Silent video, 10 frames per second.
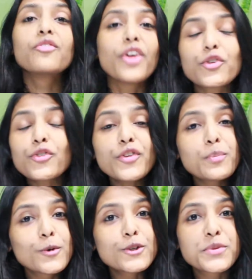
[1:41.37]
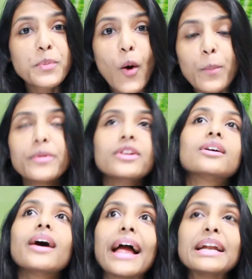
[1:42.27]
One of the most
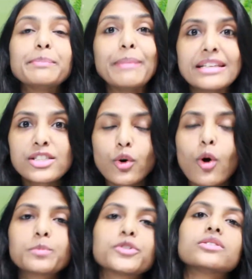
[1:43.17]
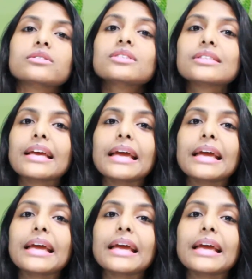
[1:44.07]
popular and best options